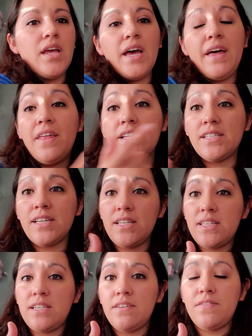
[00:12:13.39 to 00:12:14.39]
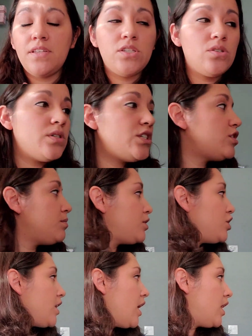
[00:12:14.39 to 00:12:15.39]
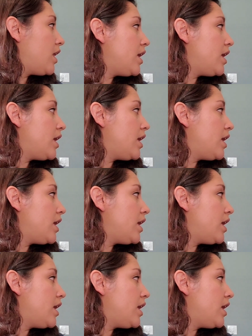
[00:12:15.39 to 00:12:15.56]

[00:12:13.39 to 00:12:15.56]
And that's all the stuff that's going to Michelle.